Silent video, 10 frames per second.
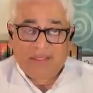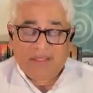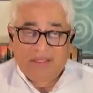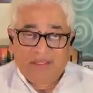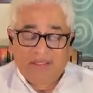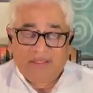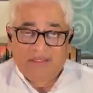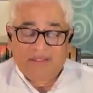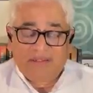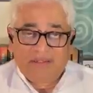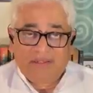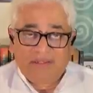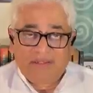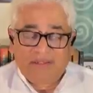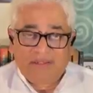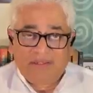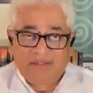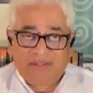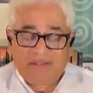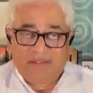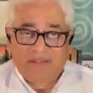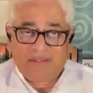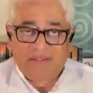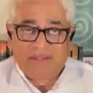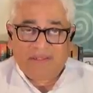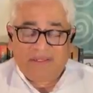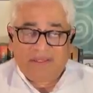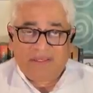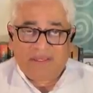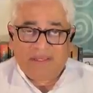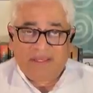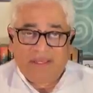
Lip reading: (silent)